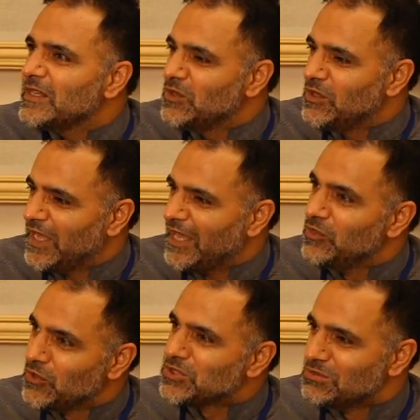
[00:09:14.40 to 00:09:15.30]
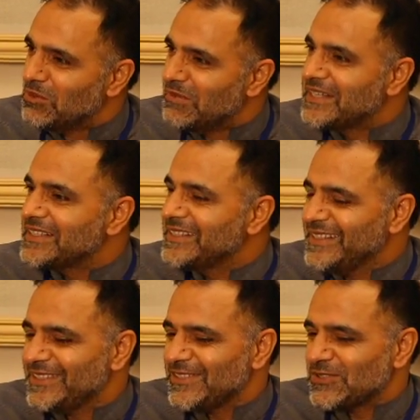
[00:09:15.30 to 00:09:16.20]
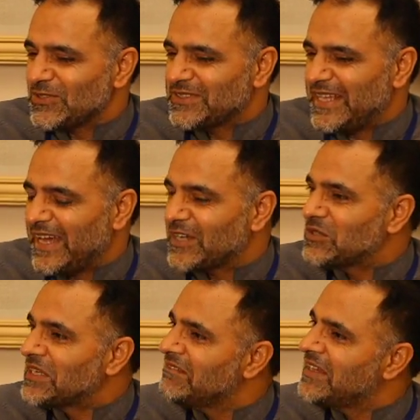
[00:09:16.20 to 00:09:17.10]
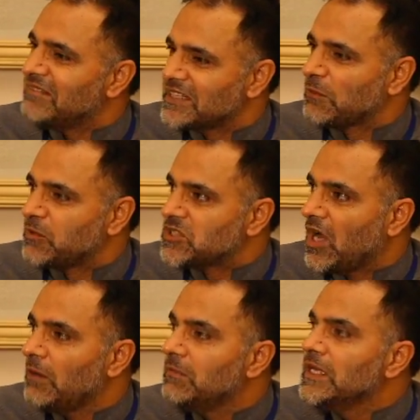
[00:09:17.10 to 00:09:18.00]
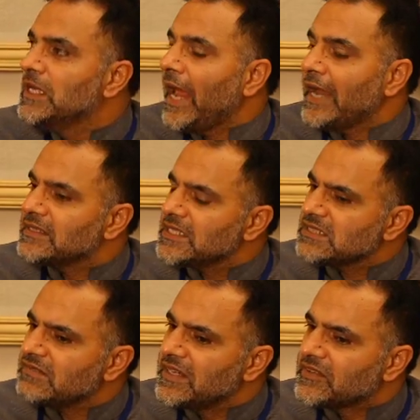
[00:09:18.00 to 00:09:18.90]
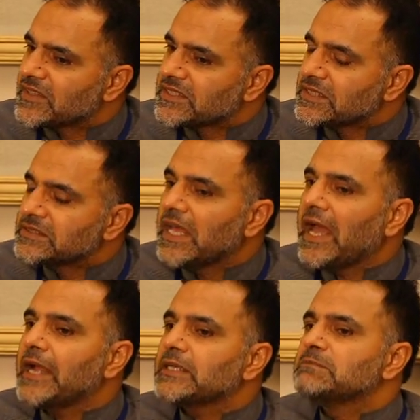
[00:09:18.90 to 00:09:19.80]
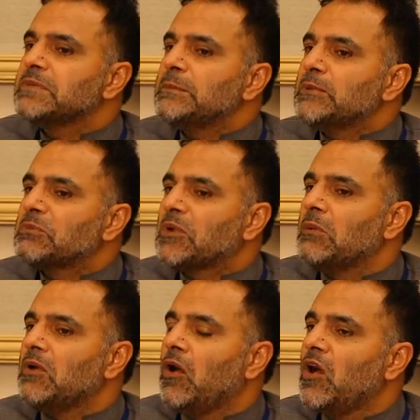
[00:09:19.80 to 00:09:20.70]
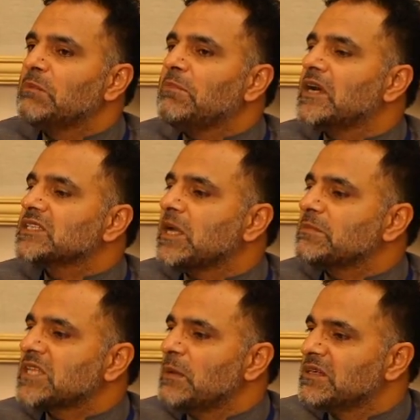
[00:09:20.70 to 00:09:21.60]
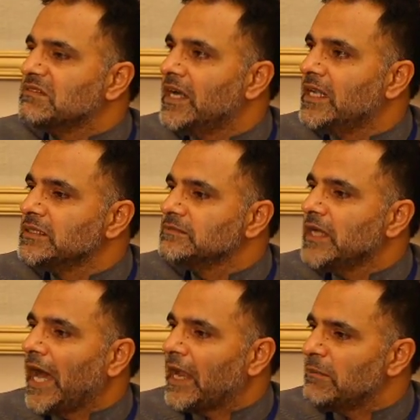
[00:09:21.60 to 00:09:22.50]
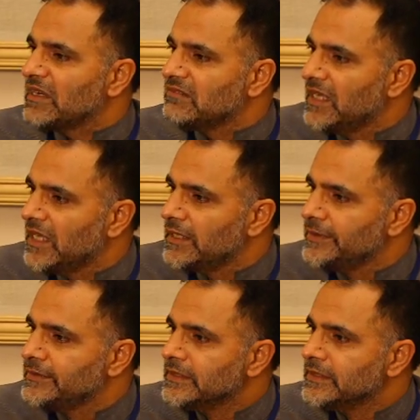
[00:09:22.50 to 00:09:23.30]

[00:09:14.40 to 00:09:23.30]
Nurju movement. So they are doing a very wonderful job. And this is very interesting that people from all parts of Islamic world, Arabic world,